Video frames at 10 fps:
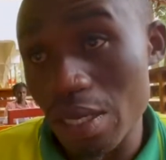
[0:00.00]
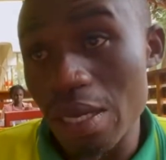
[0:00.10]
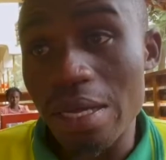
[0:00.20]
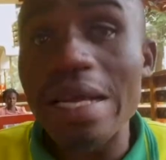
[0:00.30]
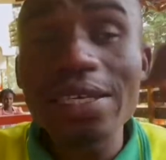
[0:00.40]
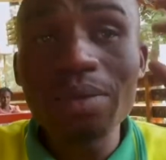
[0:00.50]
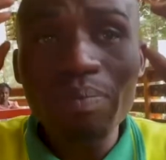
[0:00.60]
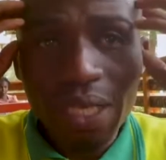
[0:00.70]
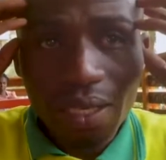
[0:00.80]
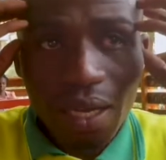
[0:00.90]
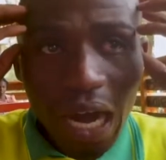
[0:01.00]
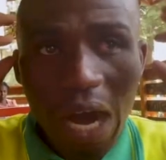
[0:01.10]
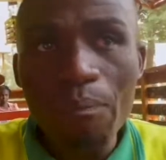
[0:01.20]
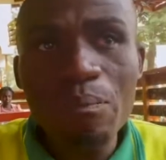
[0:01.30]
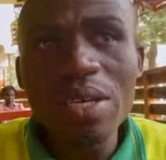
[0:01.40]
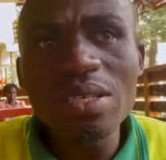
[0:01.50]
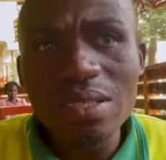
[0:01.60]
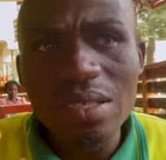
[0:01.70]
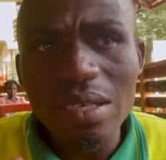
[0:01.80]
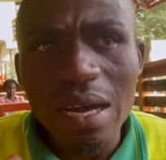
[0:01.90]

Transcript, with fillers: like me i've been